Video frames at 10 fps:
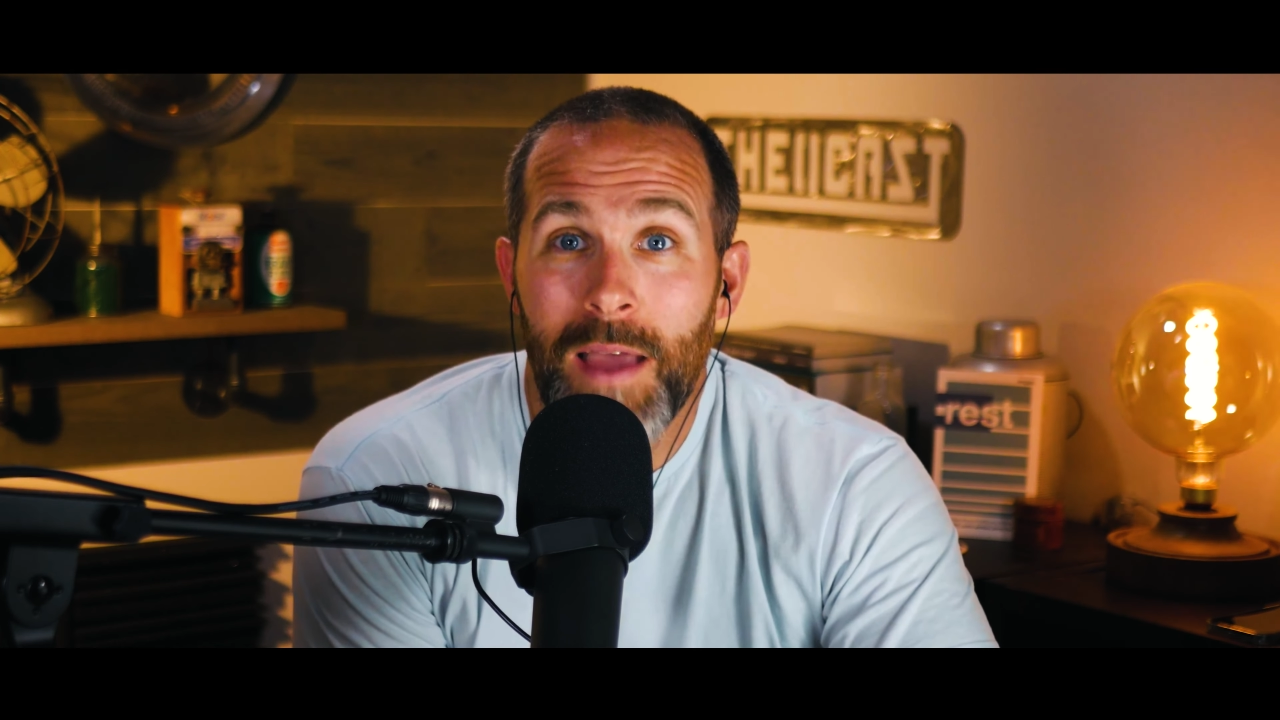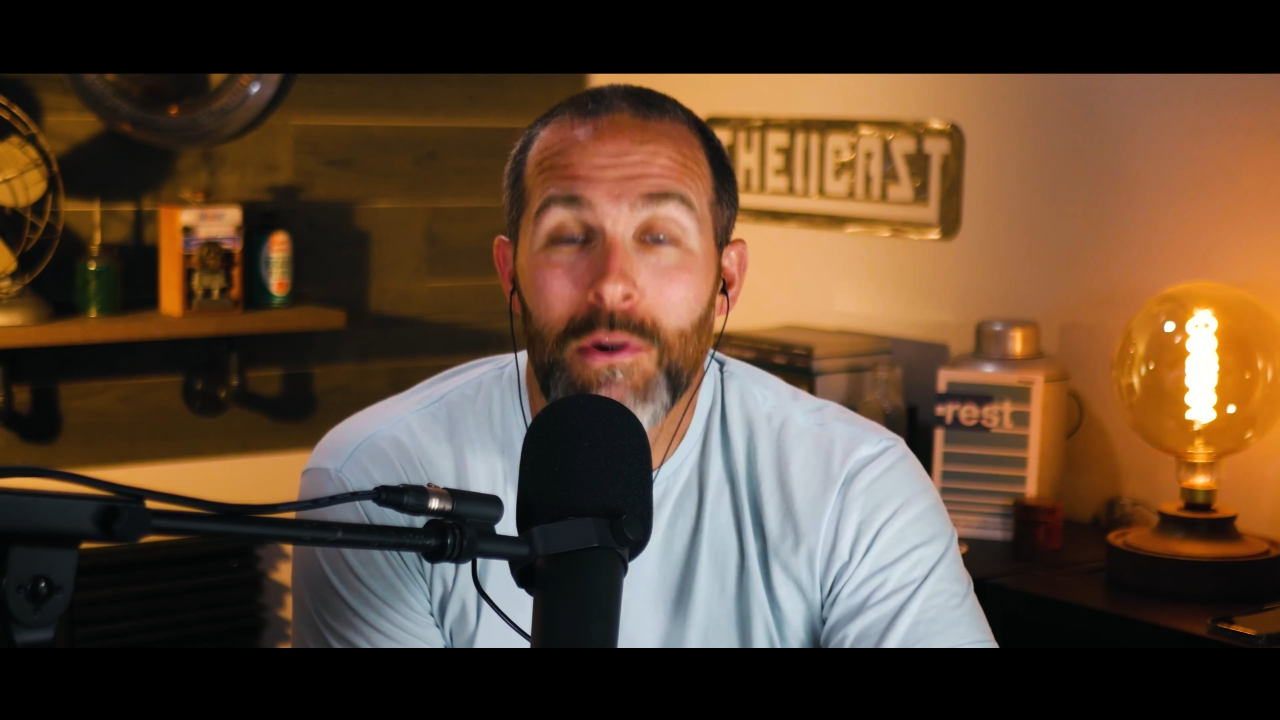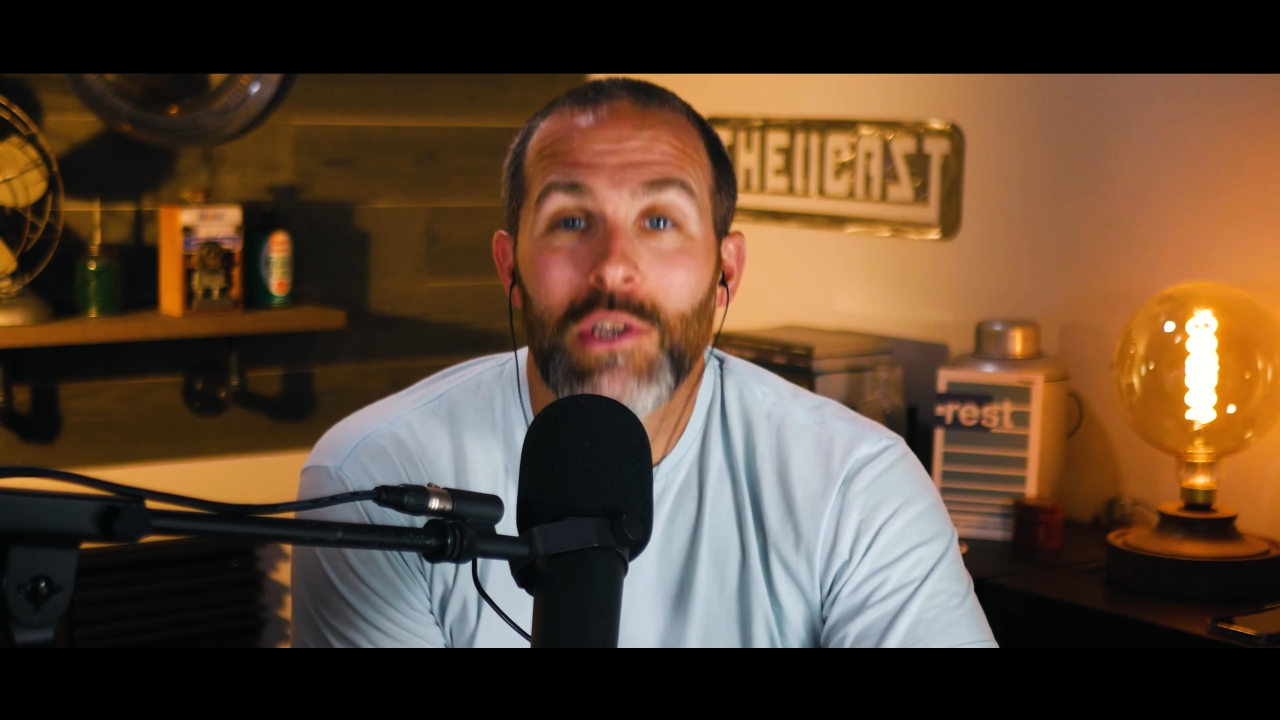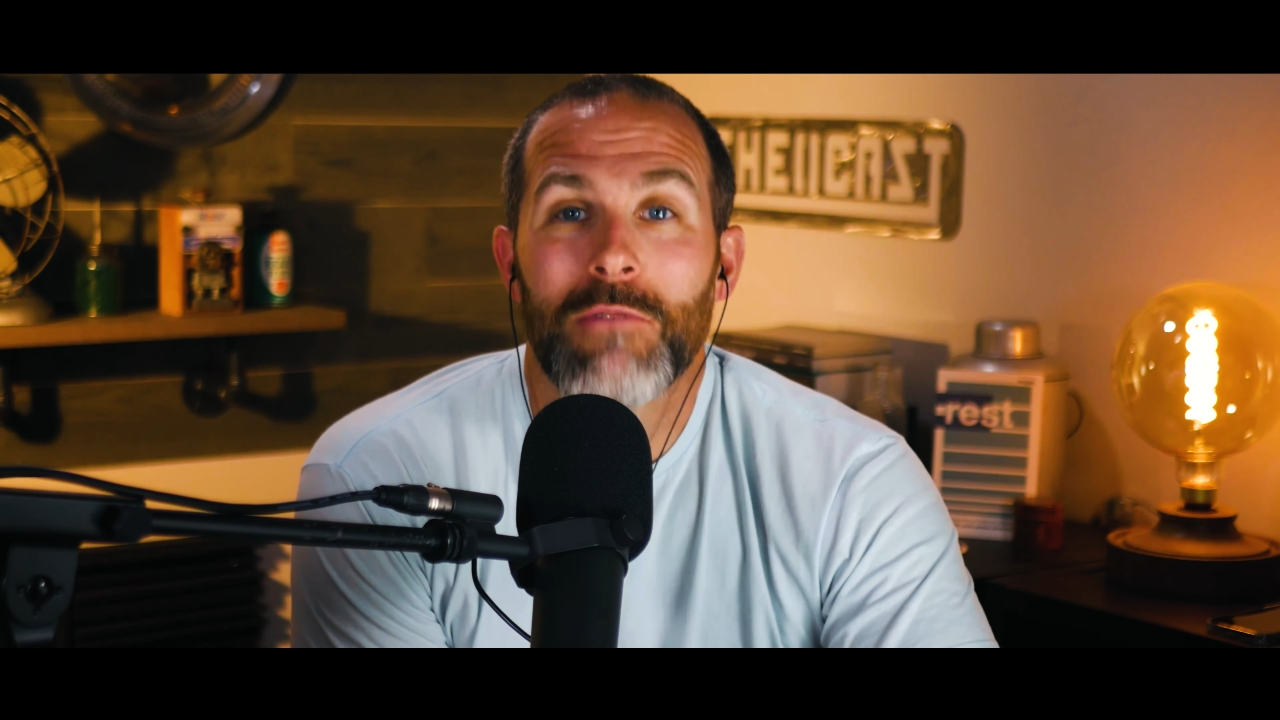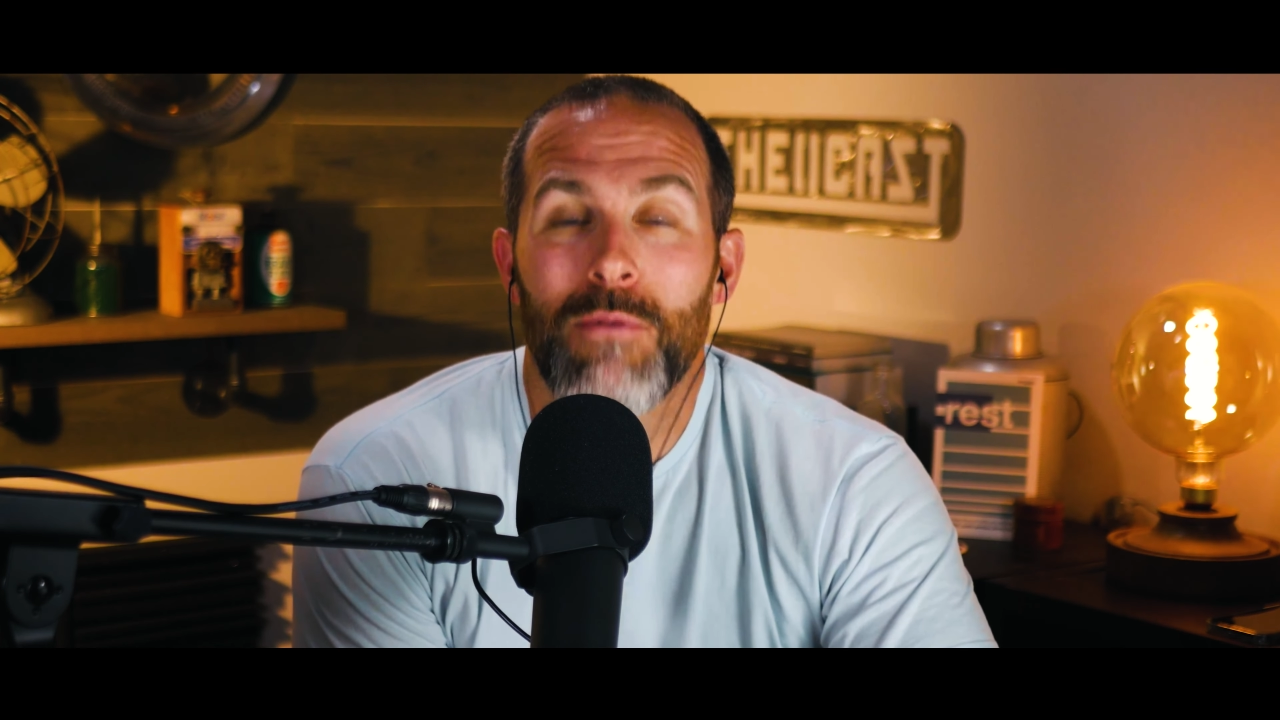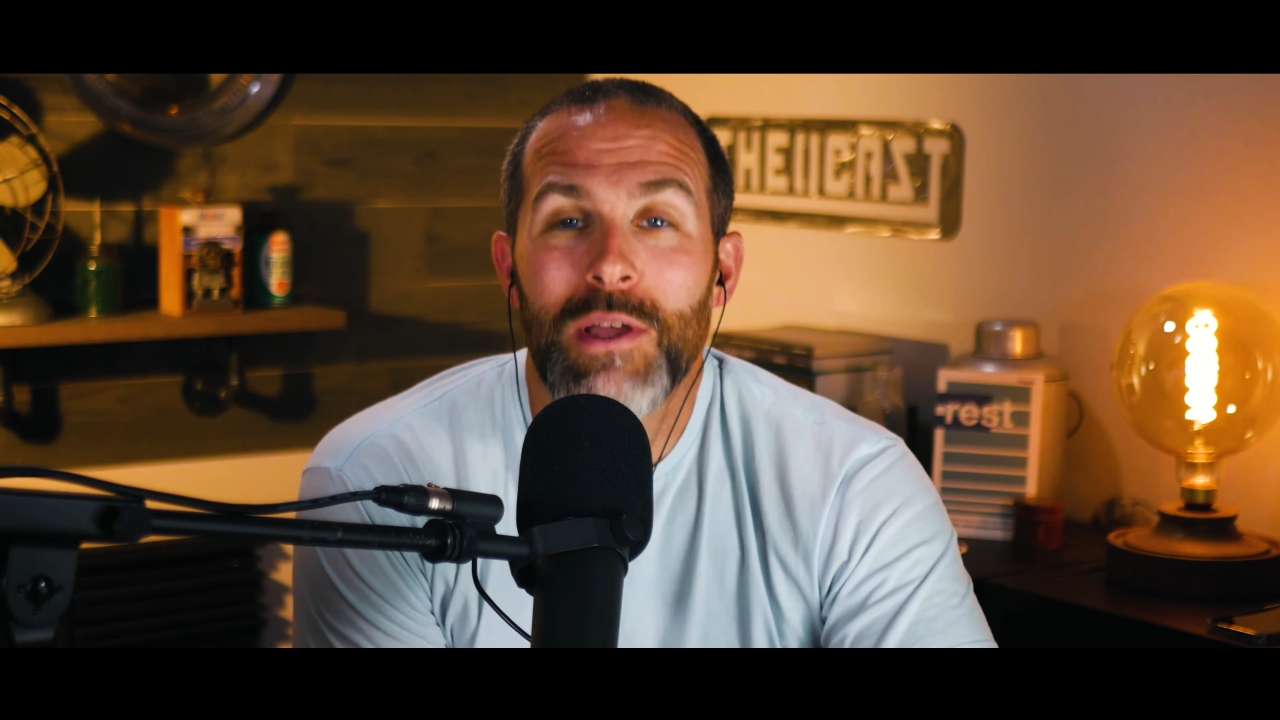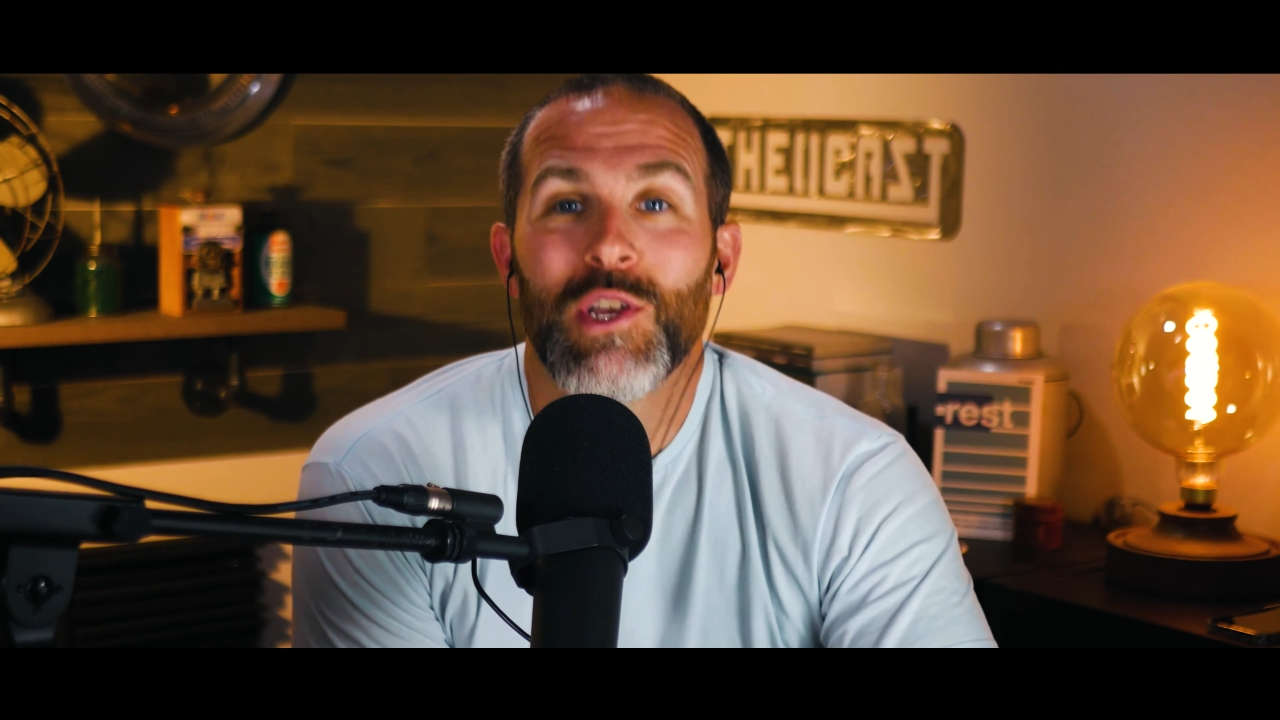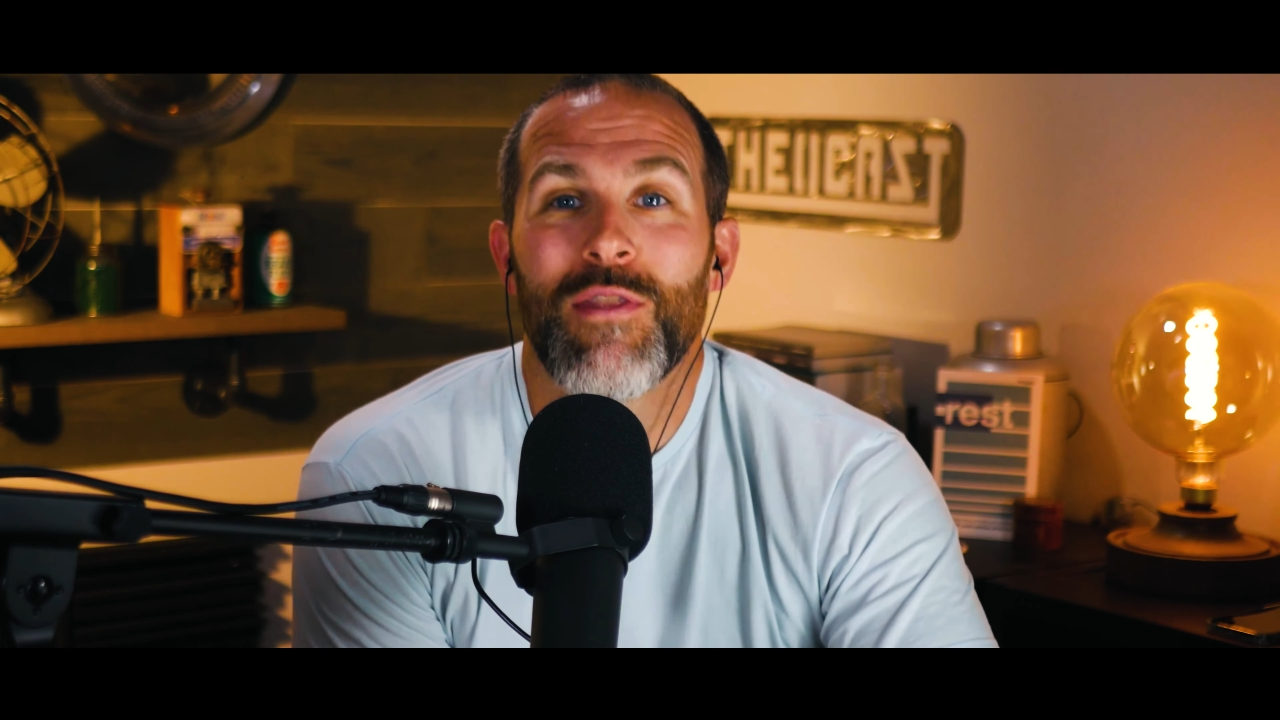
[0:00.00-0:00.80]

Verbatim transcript: and we should preach